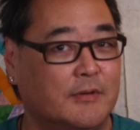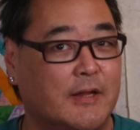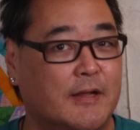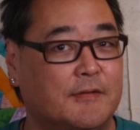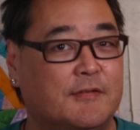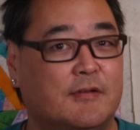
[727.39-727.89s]

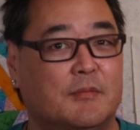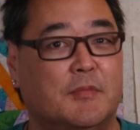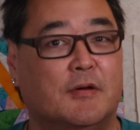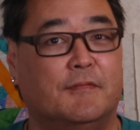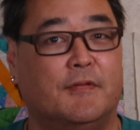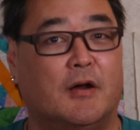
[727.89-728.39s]
that some
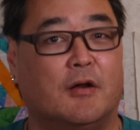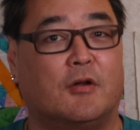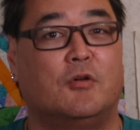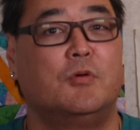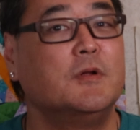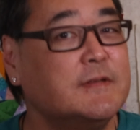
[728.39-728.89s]
of our
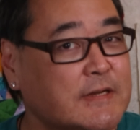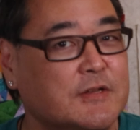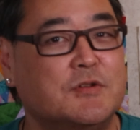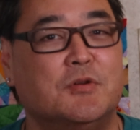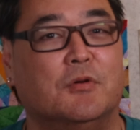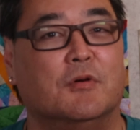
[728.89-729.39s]

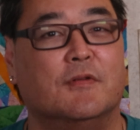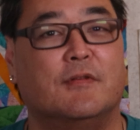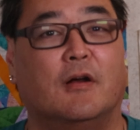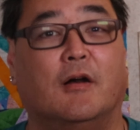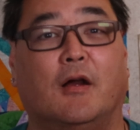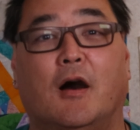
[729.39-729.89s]
quilting
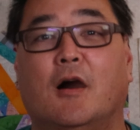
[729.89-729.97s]
tools are